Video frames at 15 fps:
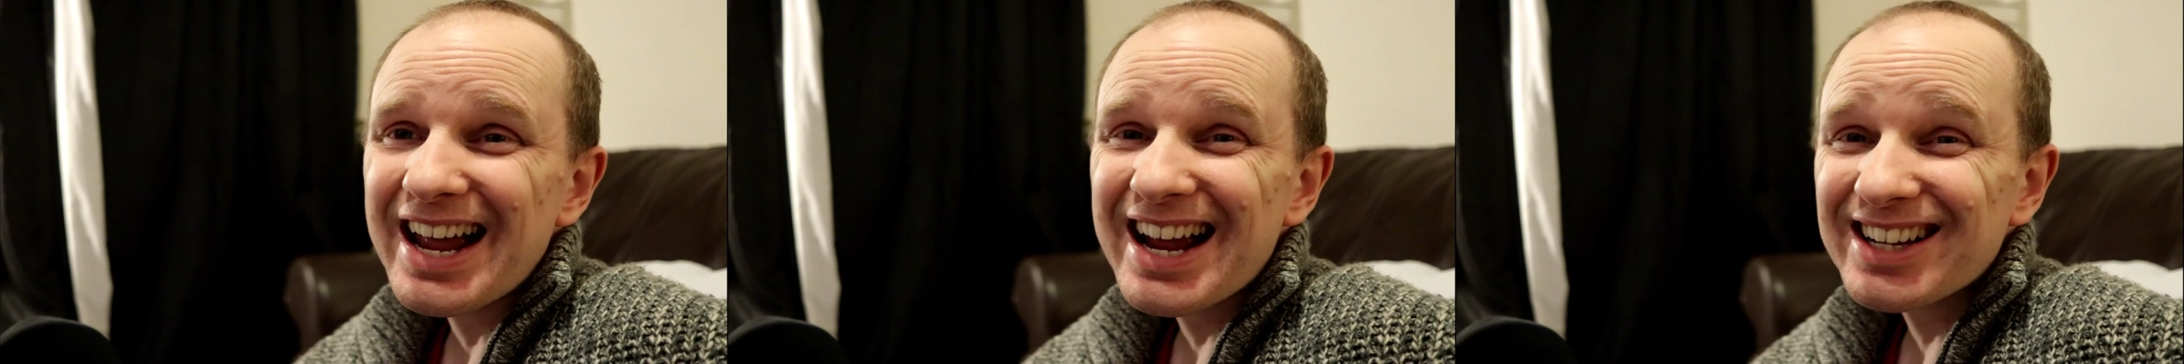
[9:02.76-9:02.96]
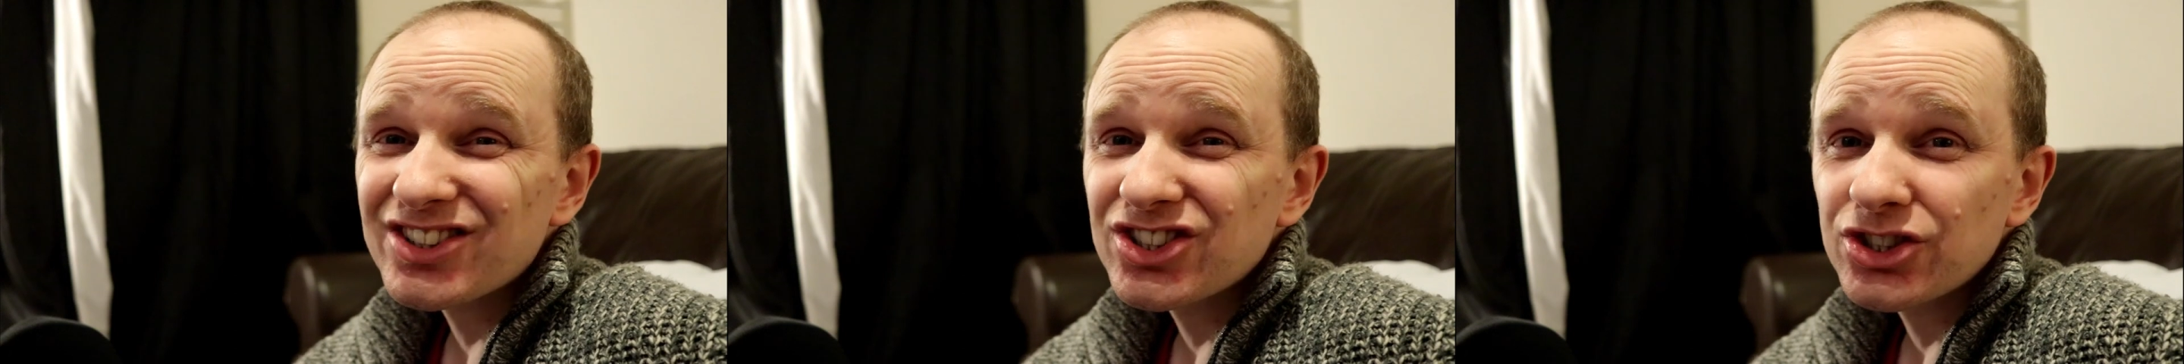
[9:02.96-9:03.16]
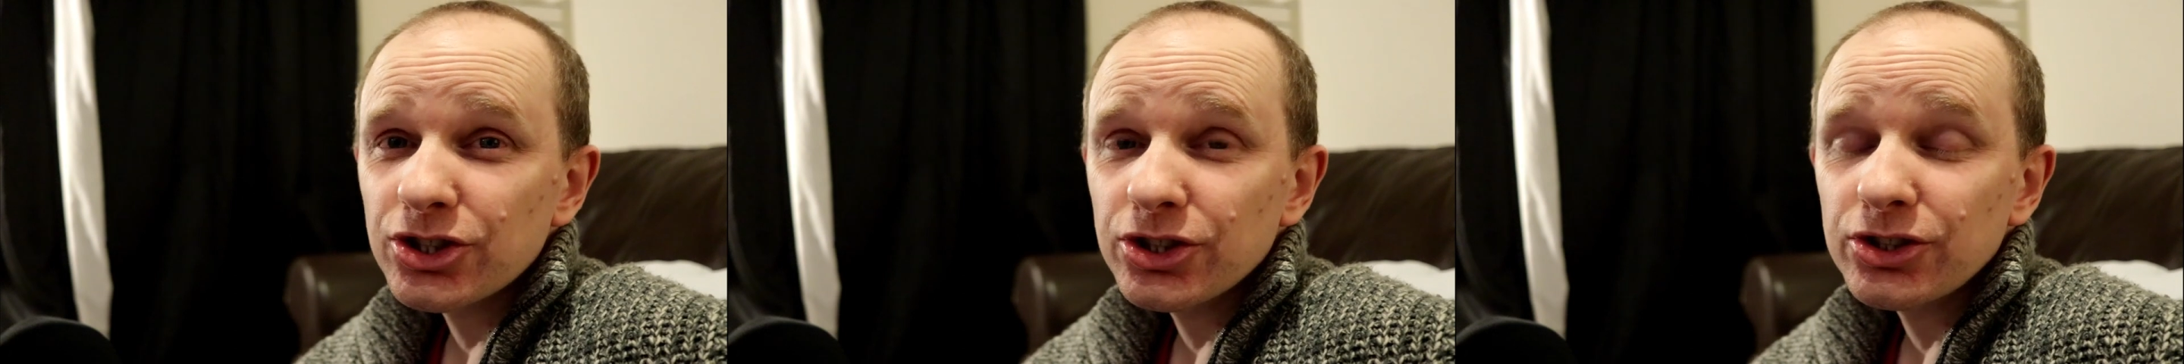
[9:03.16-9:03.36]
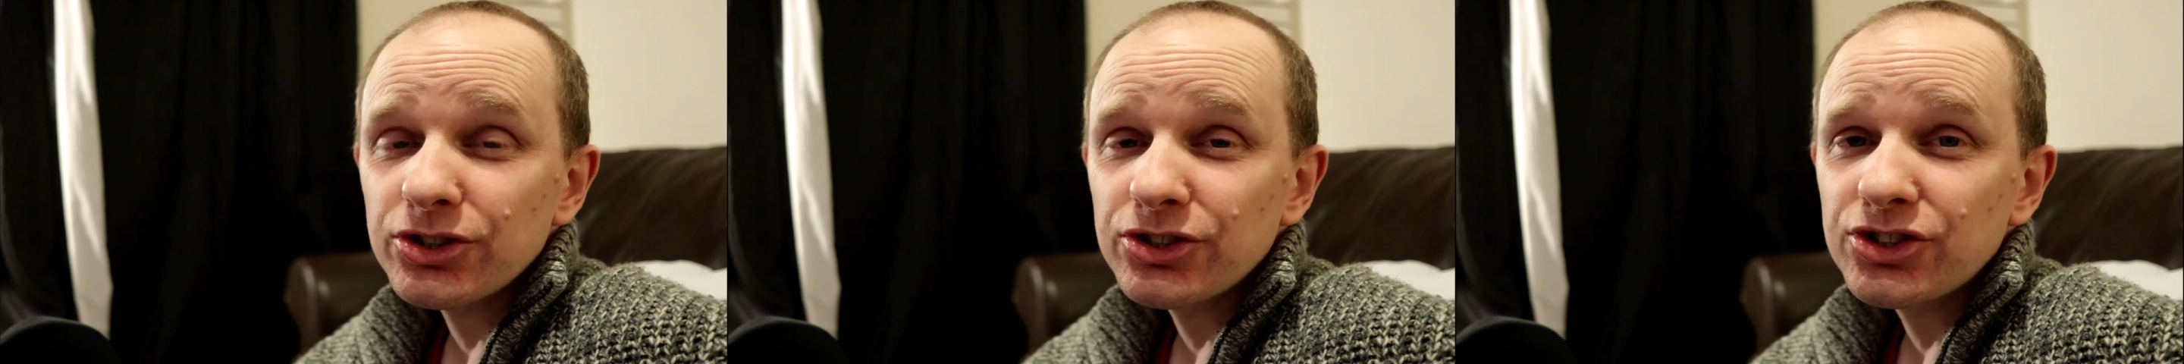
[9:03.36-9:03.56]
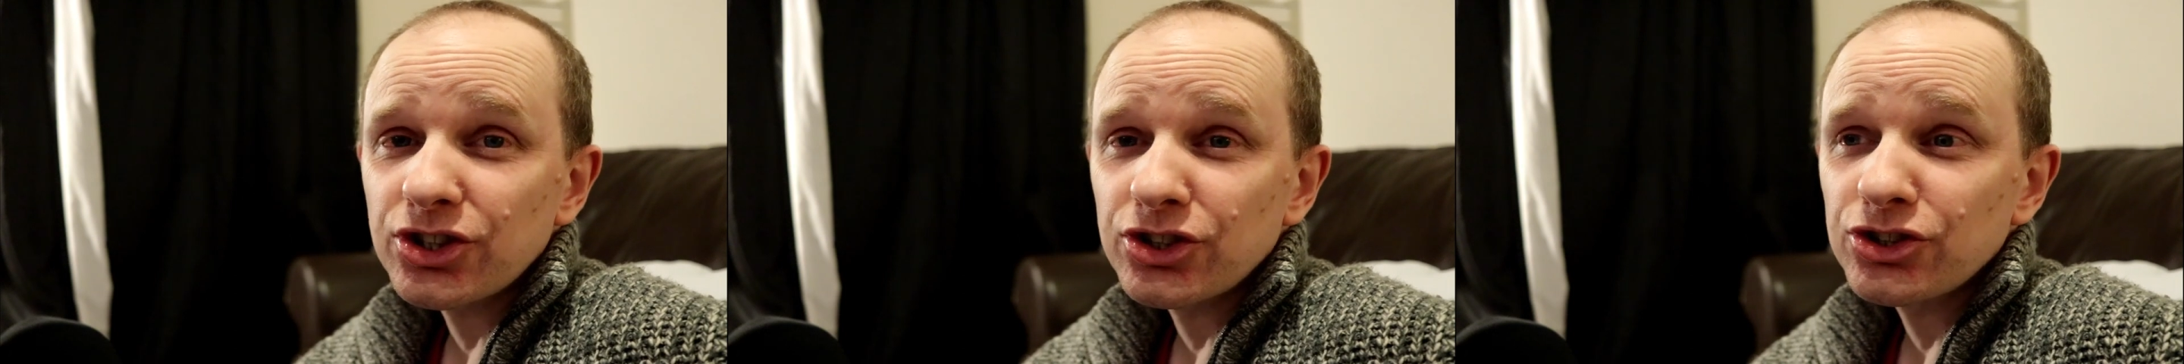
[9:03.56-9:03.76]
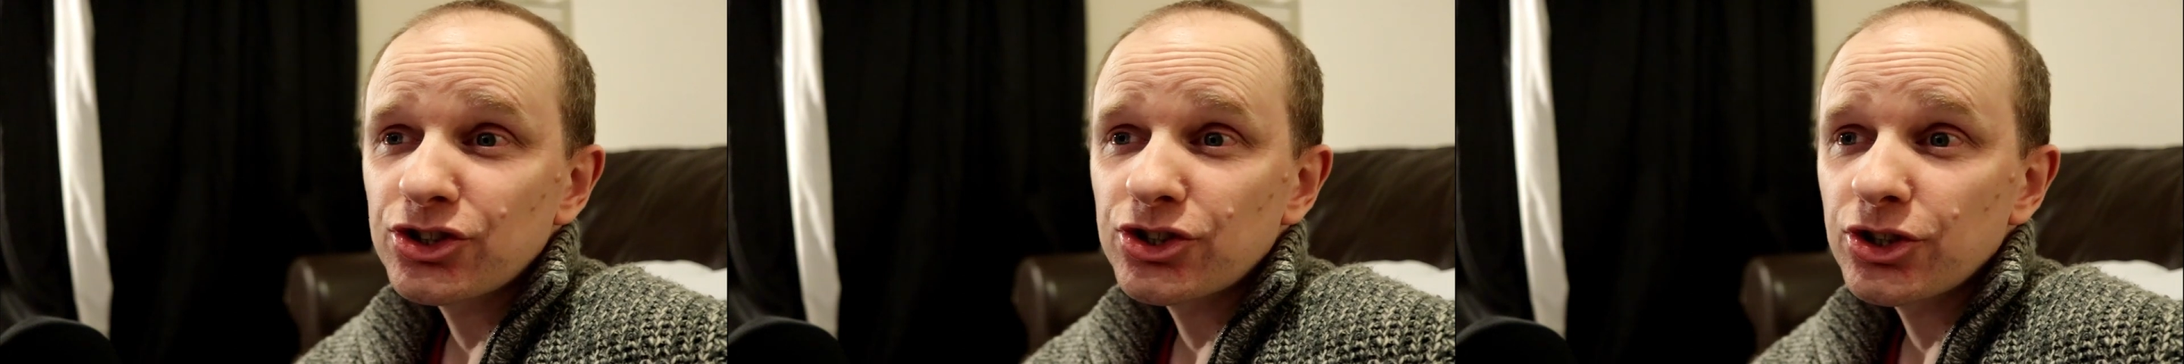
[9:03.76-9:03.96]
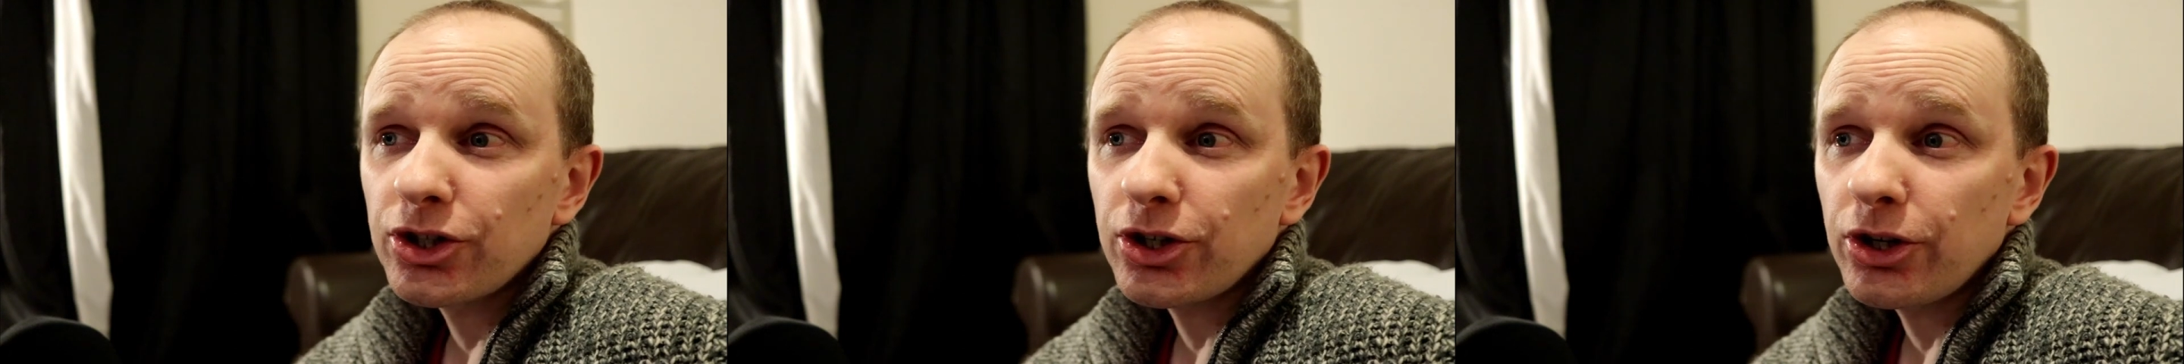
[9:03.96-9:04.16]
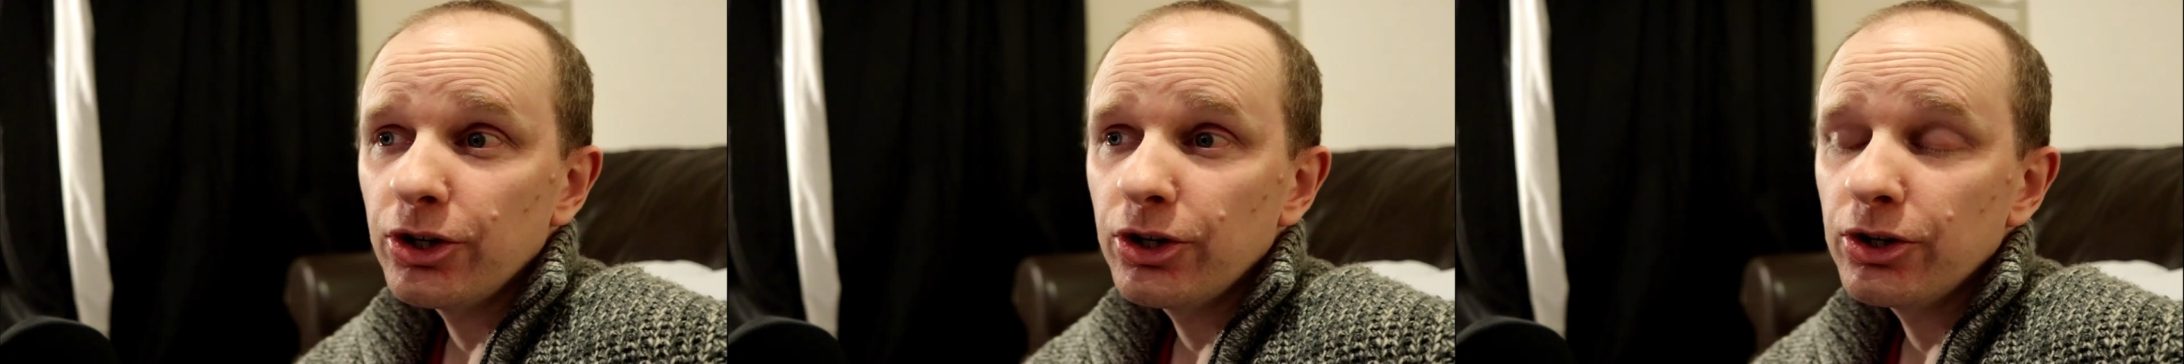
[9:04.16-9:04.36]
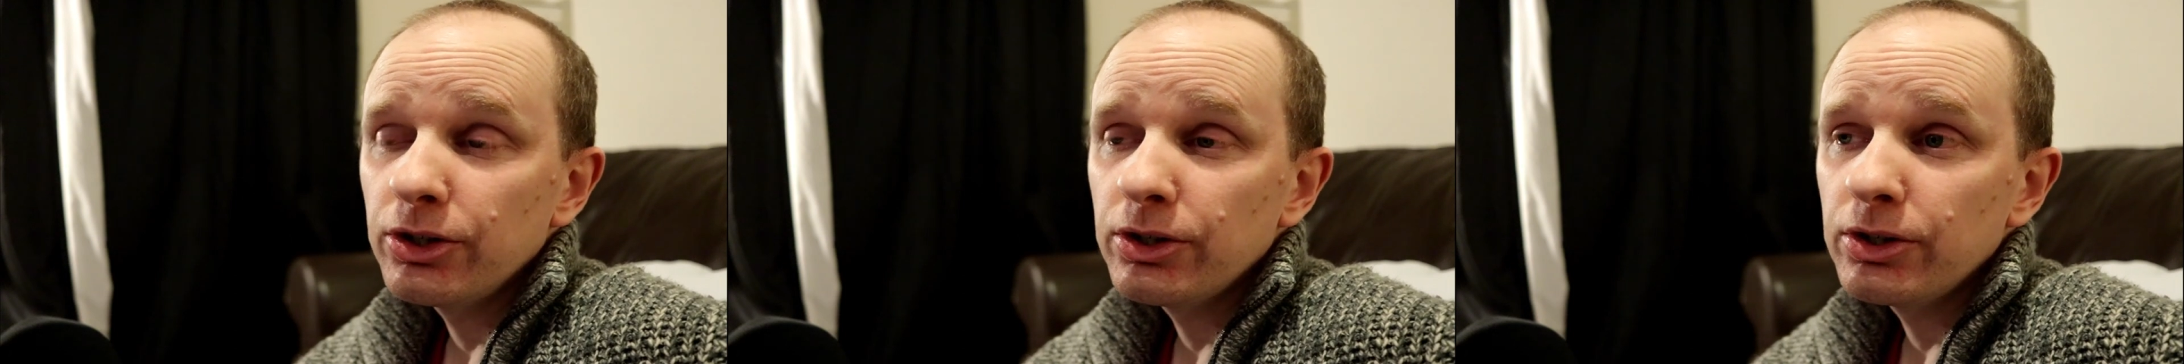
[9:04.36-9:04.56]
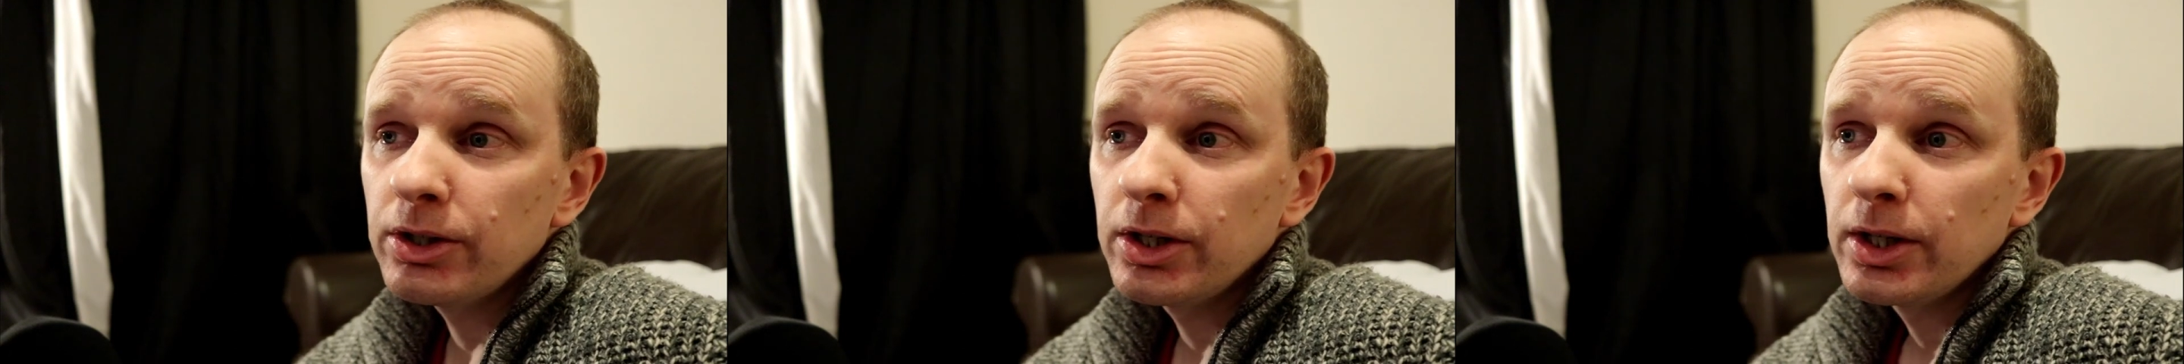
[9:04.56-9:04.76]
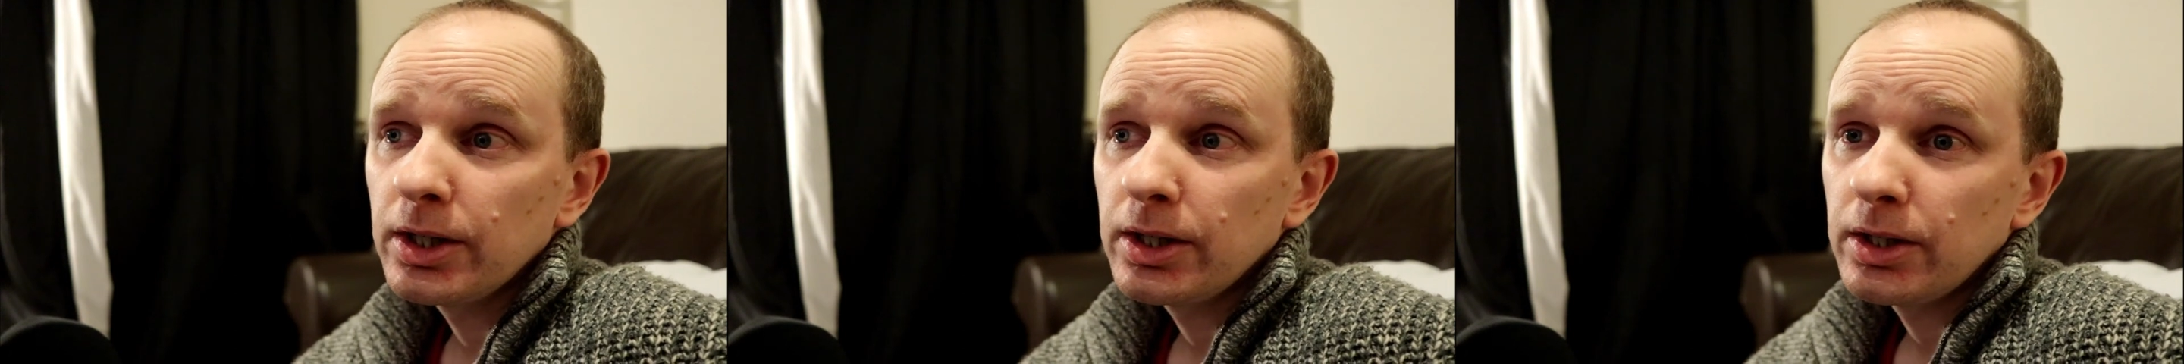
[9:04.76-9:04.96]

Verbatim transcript: accidents and certain